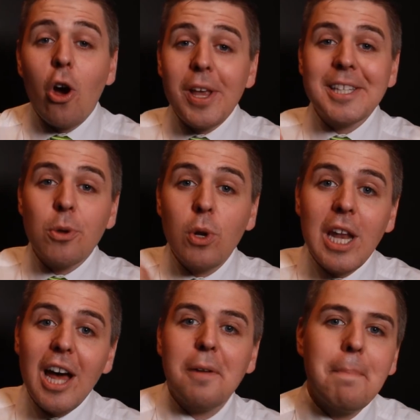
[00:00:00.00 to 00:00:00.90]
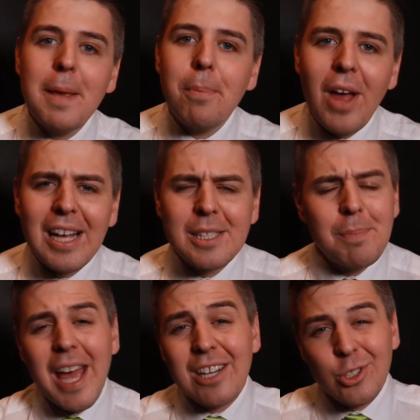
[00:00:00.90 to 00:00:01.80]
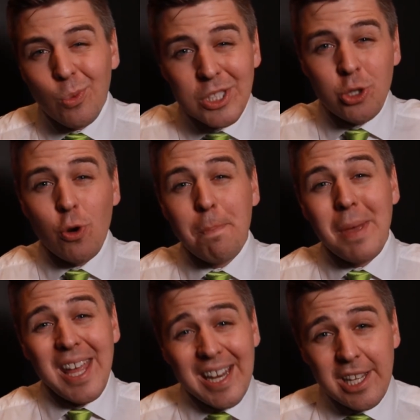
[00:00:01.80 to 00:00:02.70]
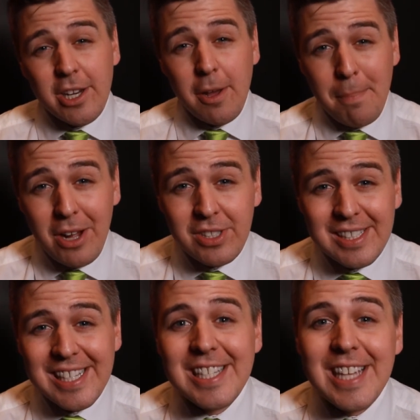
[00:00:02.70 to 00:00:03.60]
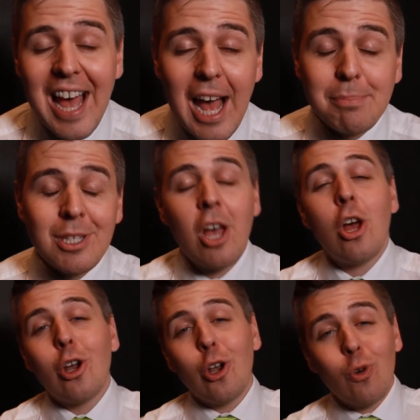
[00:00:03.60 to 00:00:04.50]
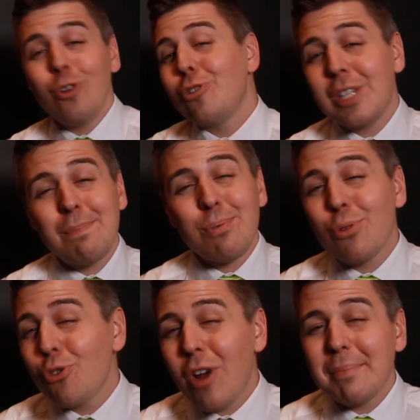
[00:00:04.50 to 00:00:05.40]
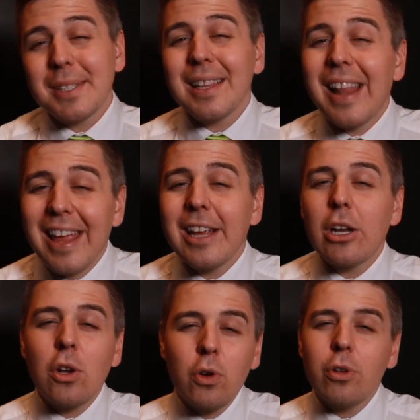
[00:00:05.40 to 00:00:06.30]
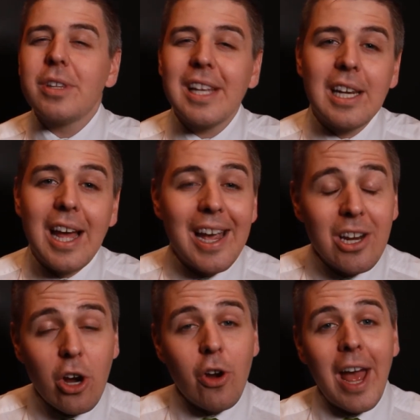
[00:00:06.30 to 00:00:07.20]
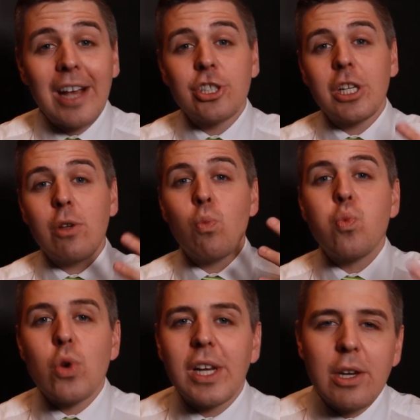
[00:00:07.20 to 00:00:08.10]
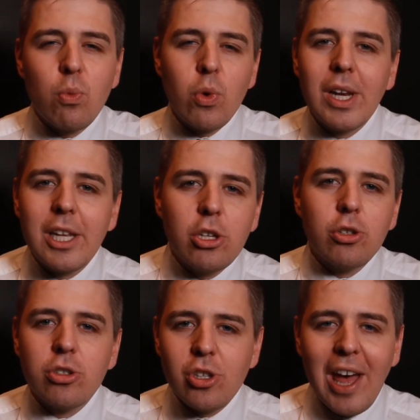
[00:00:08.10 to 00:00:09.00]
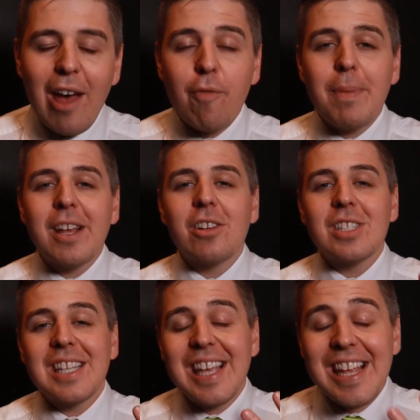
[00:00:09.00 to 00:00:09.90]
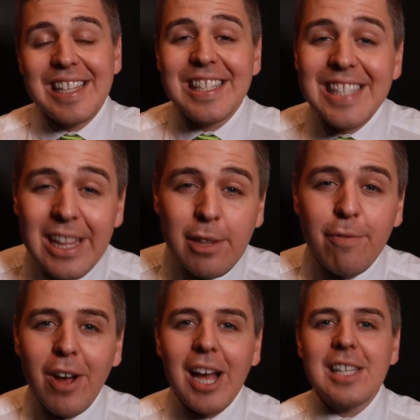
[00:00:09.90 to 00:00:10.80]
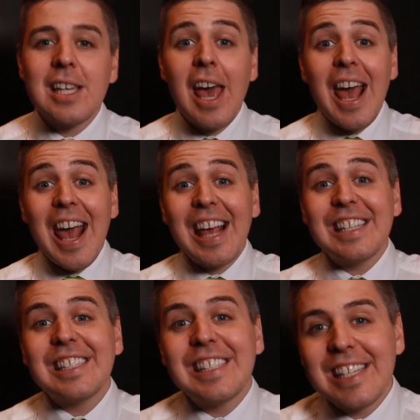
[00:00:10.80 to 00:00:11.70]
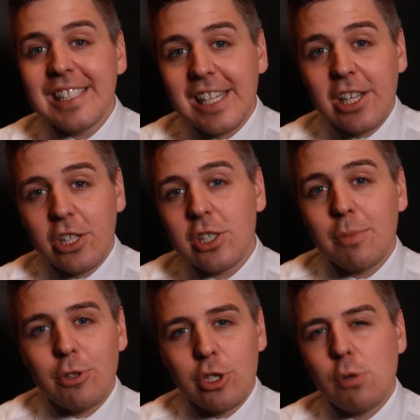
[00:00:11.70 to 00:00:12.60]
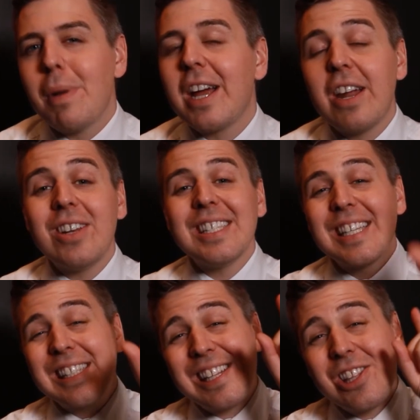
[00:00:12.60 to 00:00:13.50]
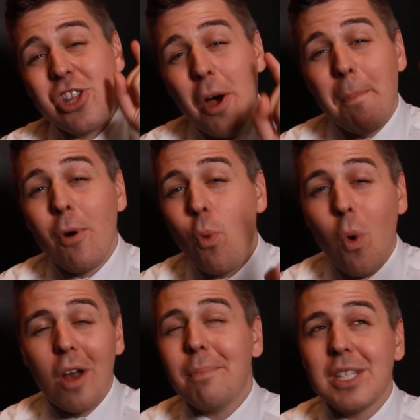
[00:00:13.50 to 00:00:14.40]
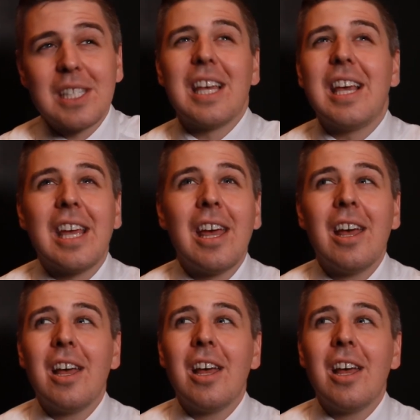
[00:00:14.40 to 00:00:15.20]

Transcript: Okay, so a lot of people ask me, Andrew, what's your opinion about these apps? Loyalty programs like Loyalty Lion are actually really, really good to have because they incentivize existing customers to buy. Now, this is the number one mistake.